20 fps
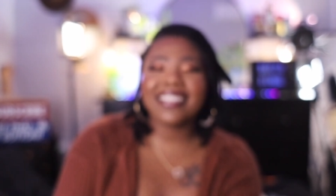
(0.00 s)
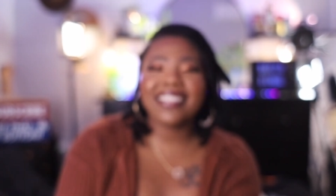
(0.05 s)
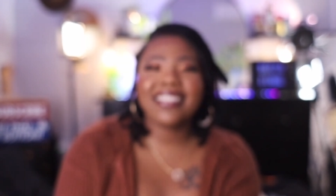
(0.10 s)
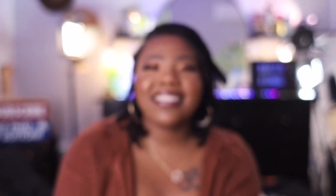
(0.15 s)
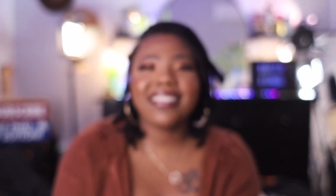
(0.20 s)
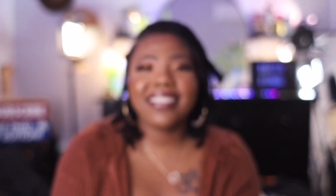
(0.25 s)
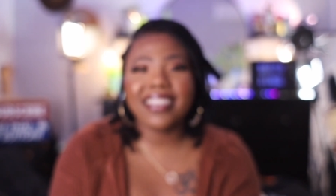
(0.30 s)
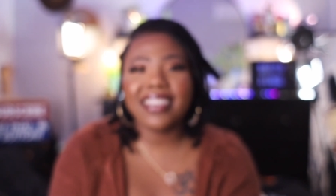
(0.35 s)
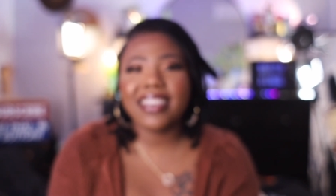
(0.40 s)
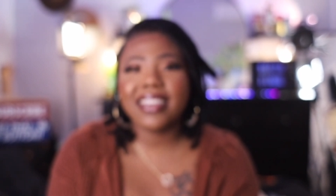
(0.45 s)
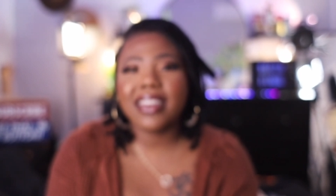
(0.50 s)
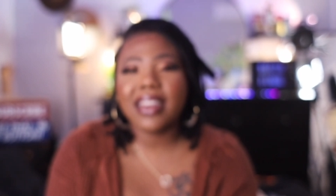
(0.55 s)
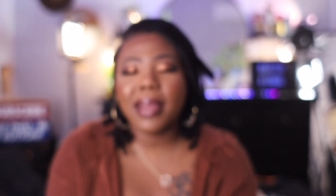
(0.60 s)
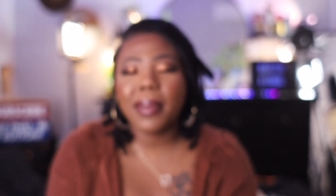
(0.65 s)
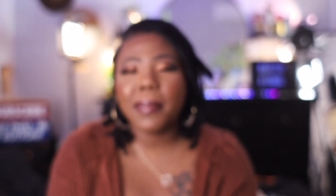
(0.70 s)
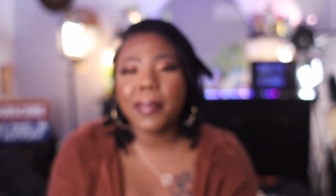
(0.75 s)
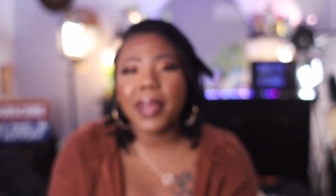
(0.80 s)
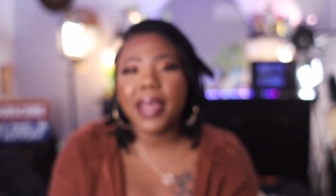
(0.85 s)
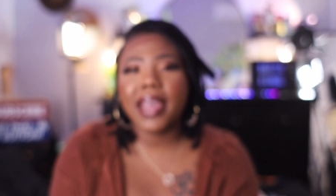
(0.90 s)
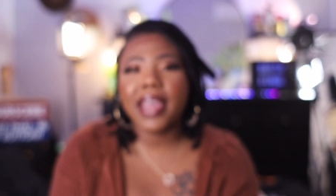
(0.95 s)
seen
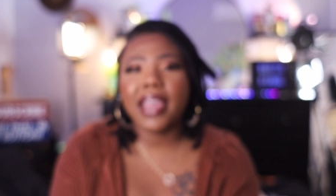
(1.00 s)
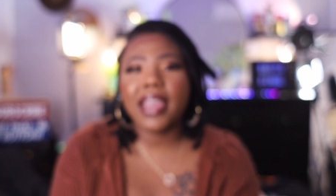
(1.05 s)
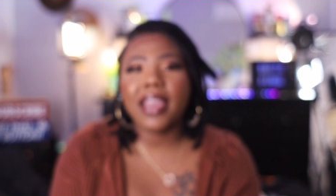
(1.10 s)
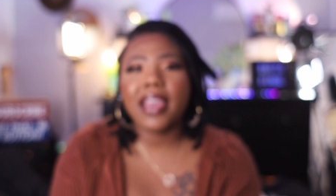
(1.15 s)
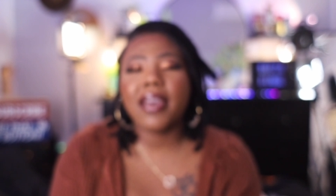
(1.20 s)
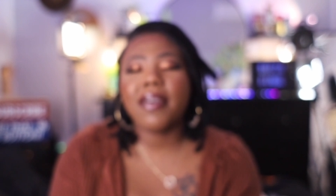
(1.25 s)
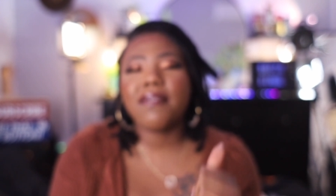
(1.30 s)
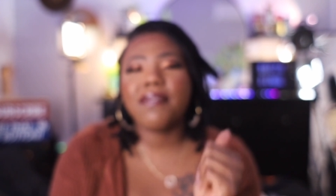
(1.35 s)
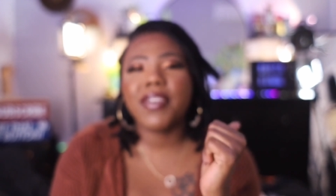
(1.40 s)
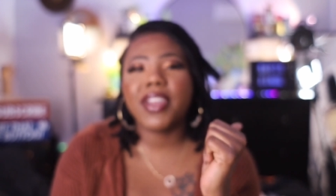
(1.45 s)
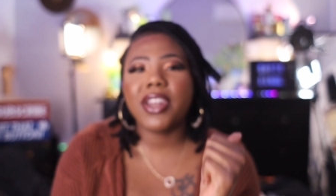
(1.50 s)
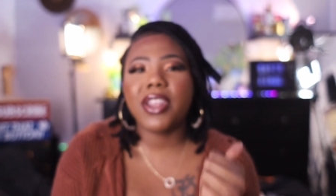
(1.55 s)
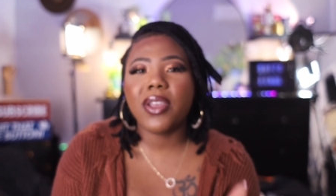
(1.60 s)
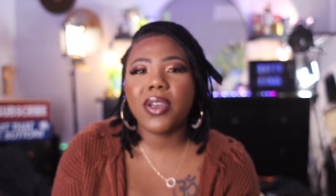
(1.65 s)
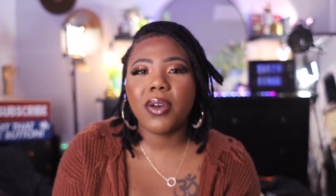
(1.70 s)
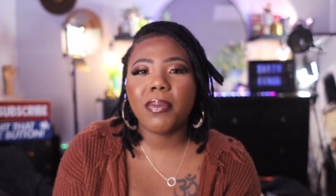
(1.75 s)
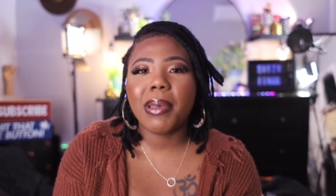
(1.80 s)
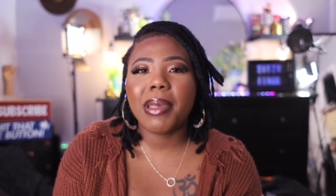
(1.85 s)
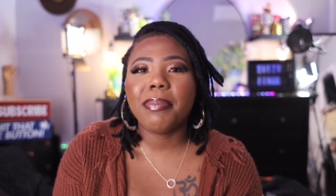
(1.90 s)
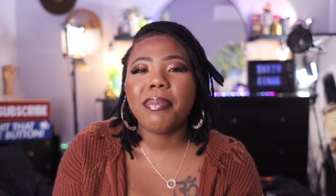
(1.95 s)
my
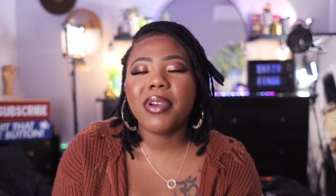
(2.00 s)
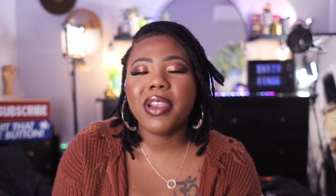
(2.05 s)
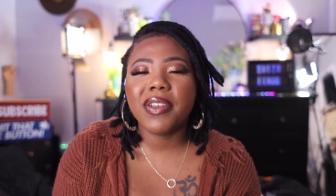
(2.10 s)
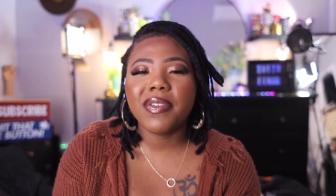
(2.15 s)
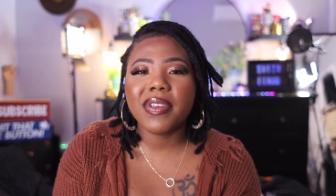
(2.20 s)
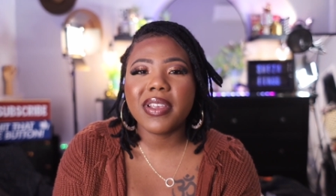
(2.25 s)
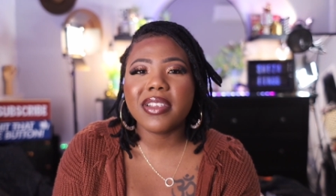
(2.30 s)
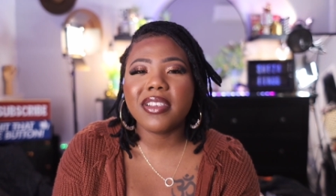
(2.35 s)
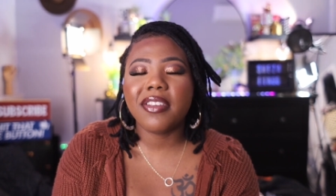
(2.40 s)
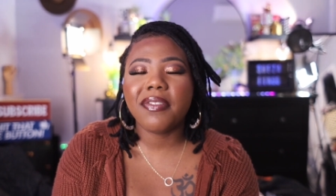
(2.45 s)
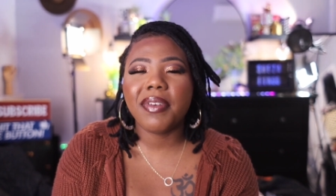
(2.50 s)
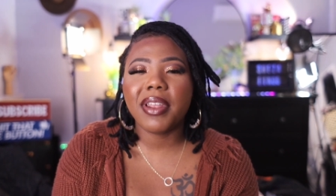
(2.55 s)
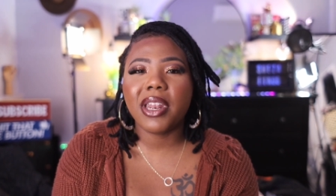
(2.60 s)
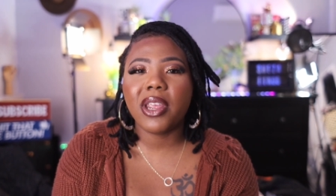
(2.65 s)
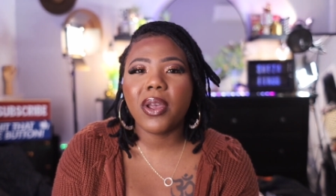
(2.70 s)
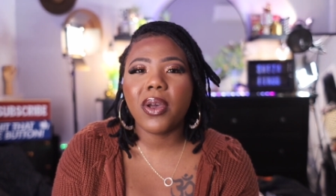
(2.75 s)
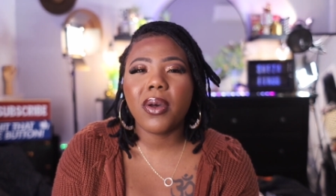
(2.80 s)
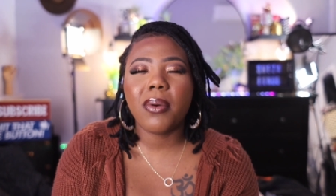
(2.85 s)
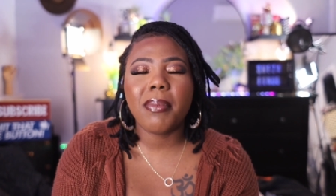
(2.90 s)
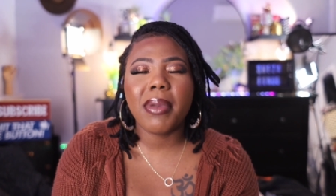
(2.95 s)
video, my previous
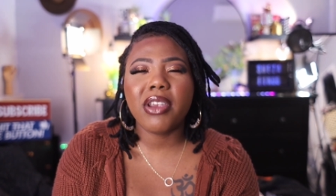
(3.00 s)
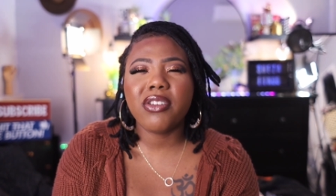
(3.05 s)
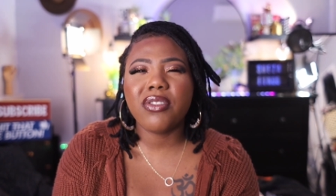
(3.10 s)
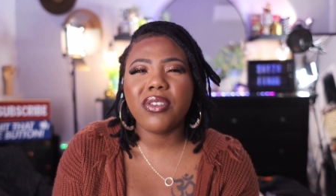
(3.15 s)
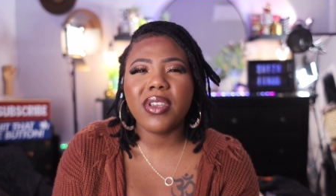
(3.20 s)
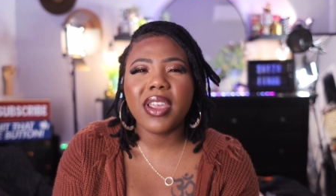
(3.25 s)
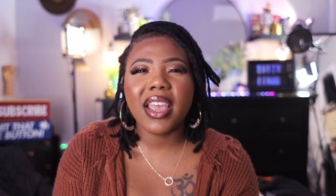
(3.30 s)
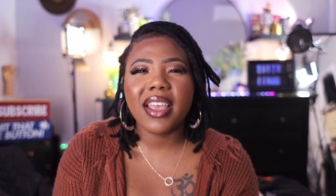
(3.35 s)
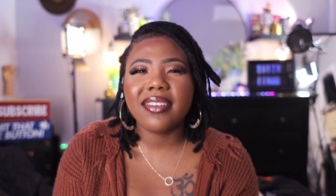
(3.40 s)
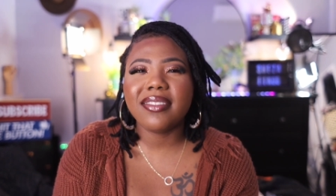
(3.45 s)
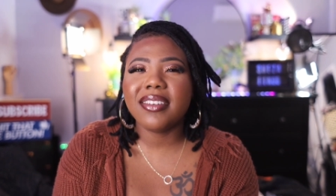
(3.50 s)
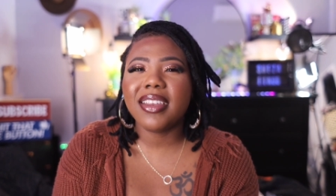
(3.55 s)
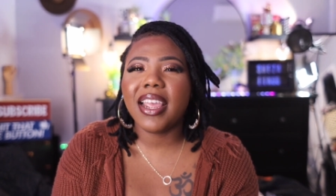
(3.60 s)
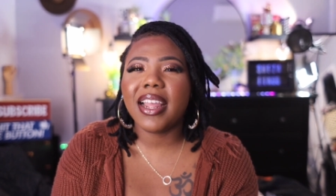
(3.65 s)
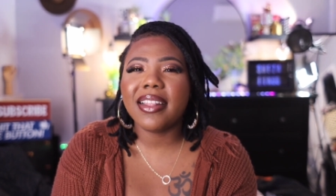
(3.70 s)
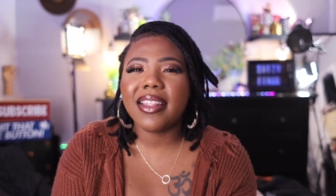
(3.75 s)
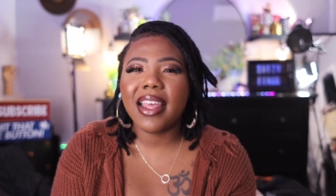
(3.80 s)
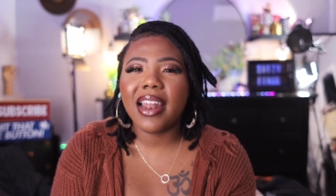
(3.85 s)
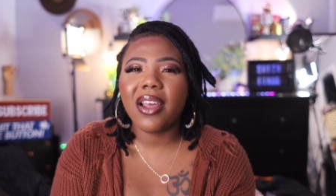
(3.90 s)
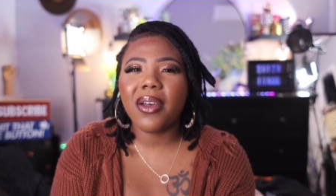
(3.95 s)
video, make sure you guys
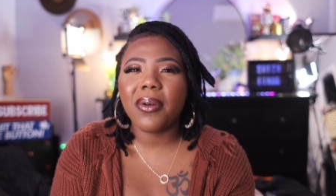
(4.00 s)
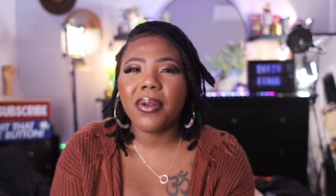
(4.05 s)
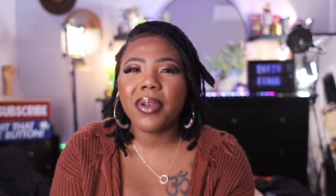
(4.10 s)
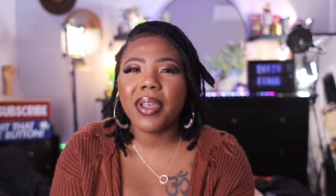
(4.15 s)
check that out.